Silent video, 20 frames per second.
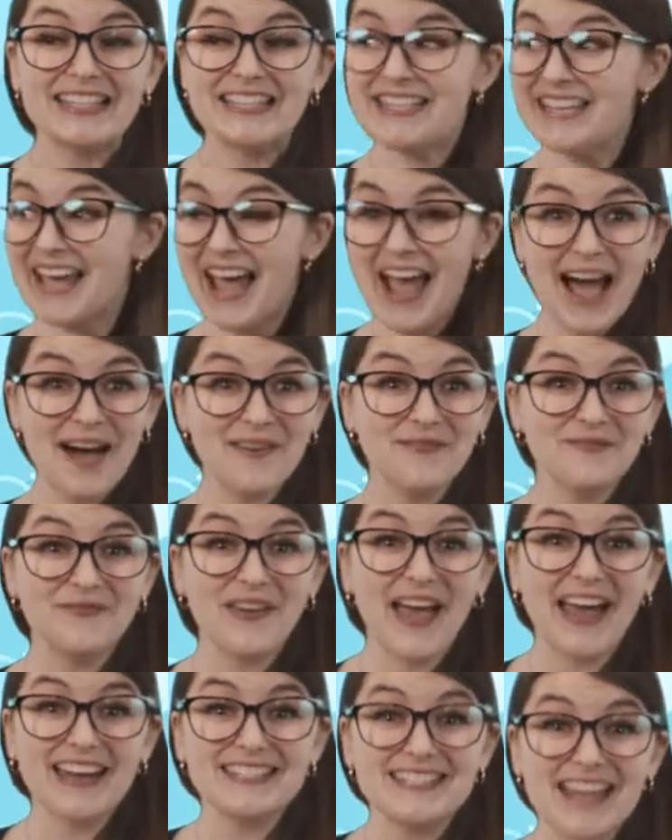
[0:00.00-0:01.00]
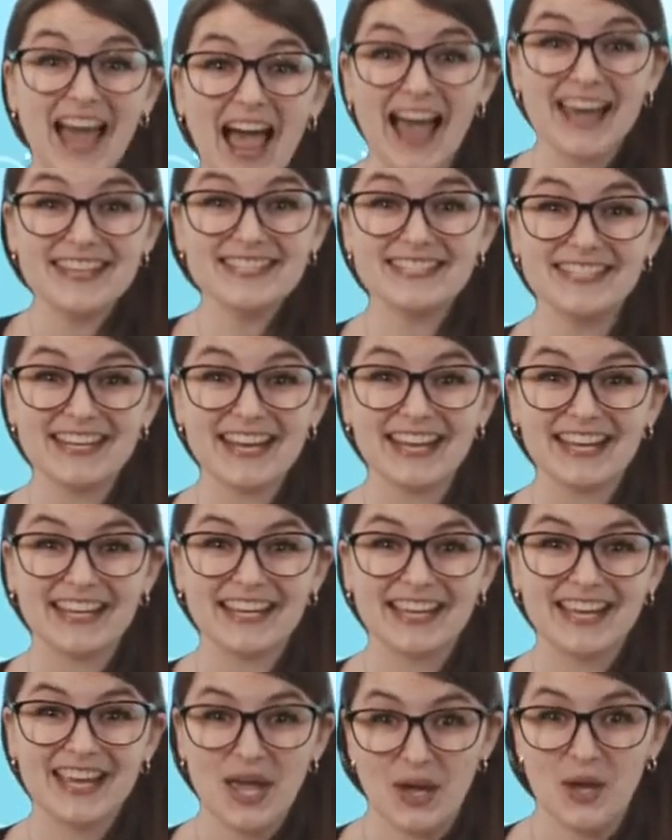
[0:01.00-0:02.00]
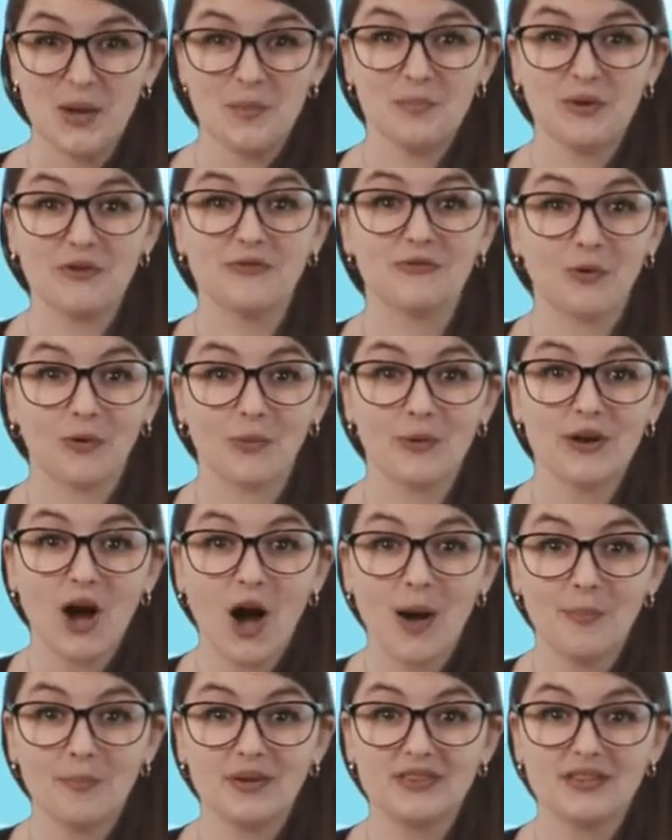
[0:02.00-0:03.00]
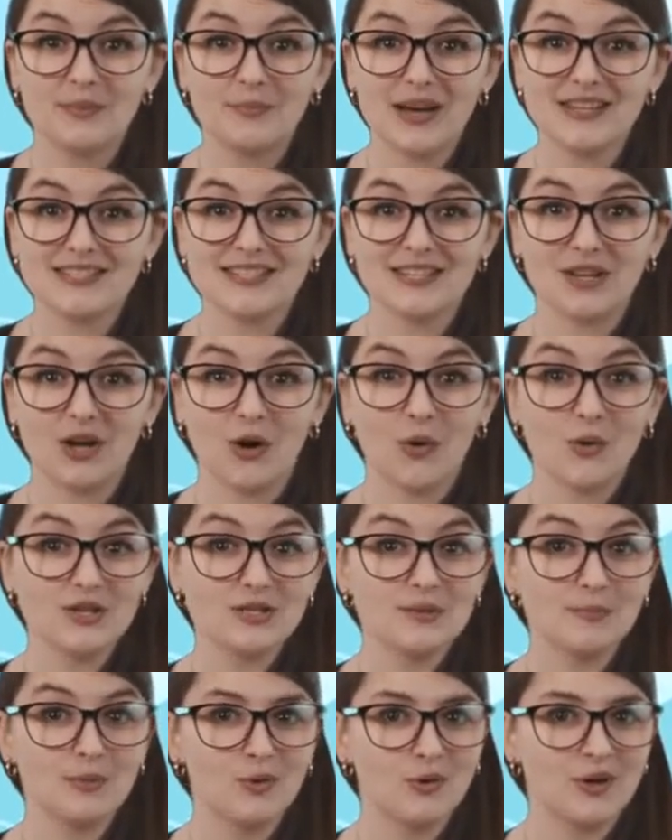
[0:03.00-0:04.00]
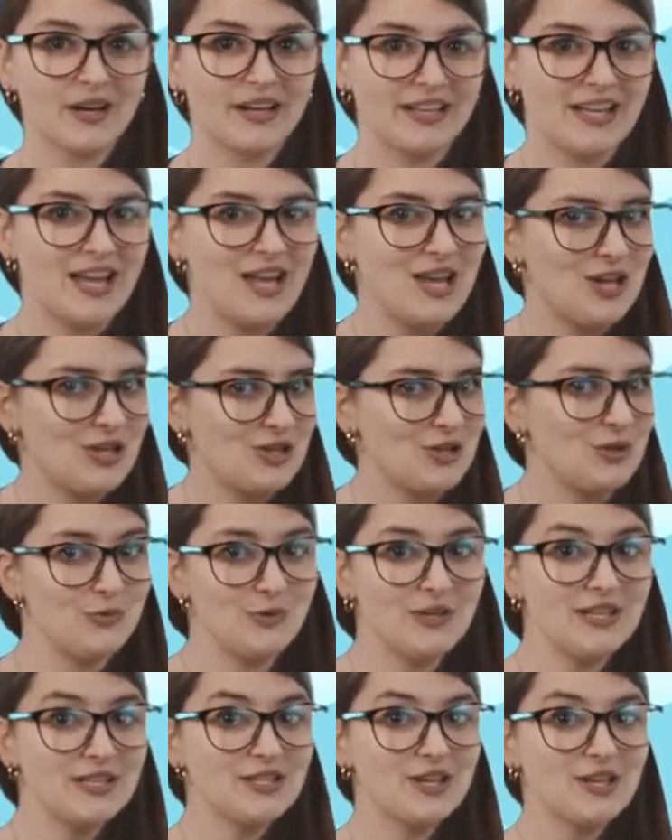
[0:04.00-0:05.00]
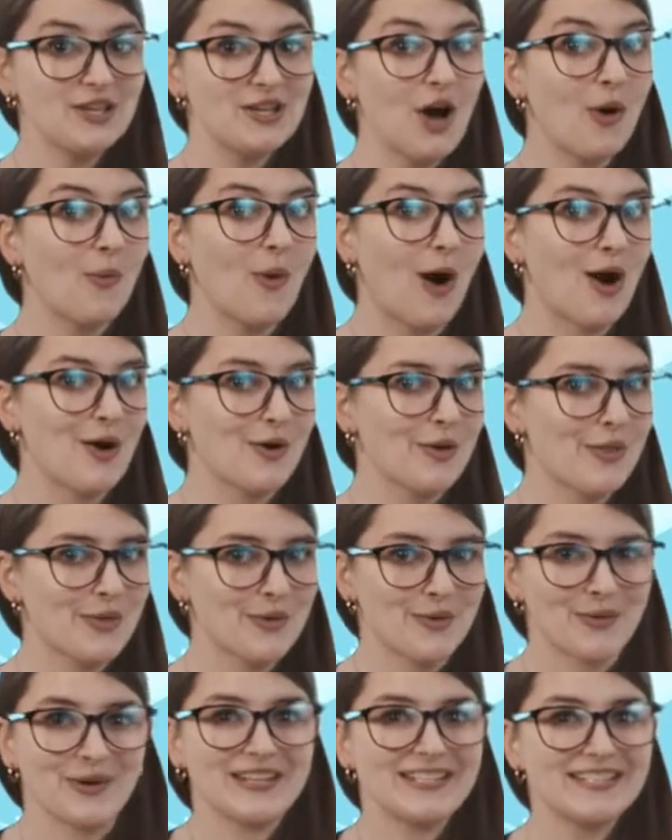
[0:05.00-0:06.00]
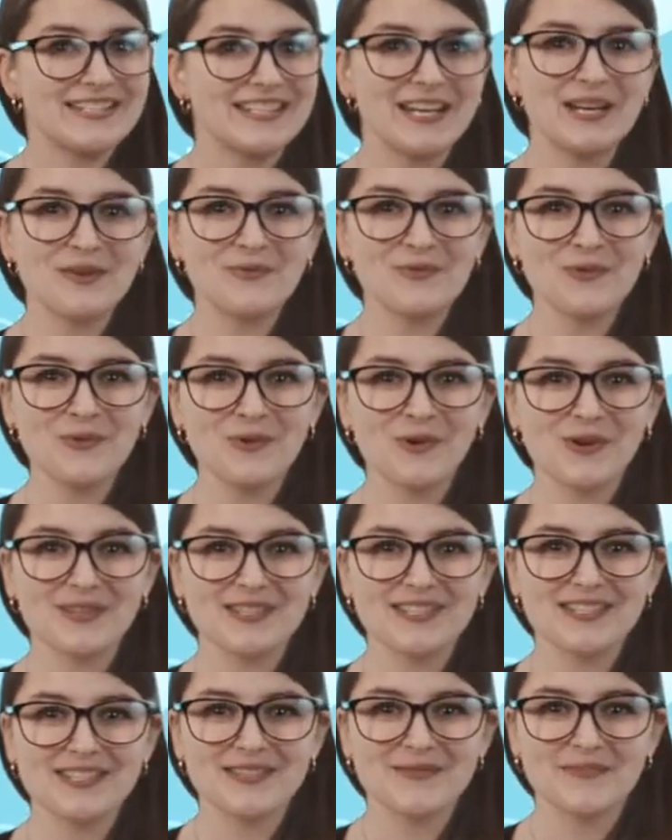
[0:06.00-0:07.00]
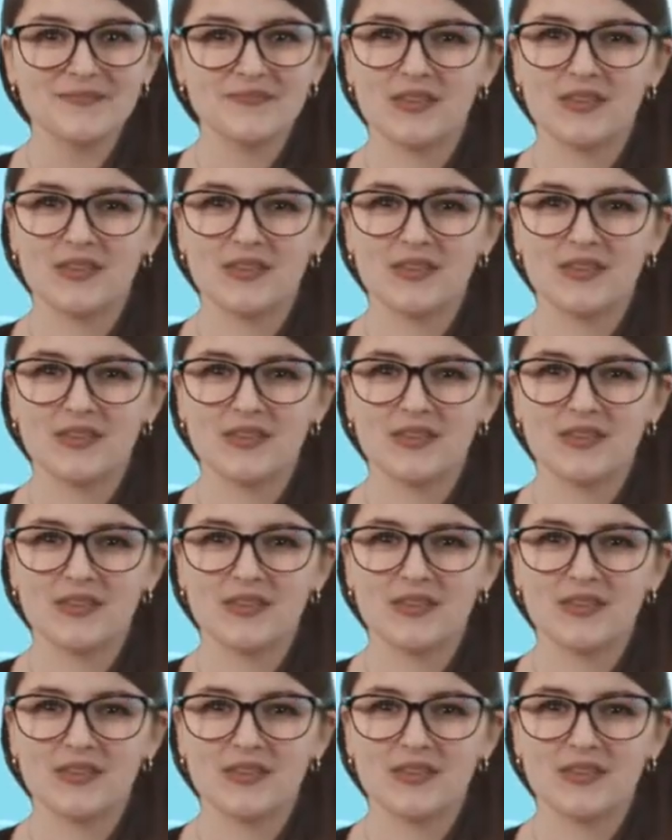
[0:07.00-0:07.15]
Yeah, fantastic! Before we hop on the bus and go exploring, you need to know our three city rules.